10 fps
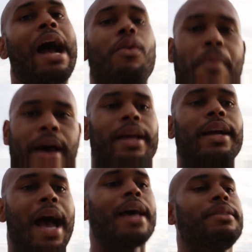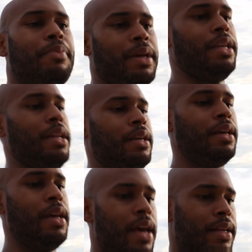the aquaponic god's opinion
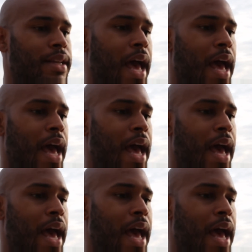it's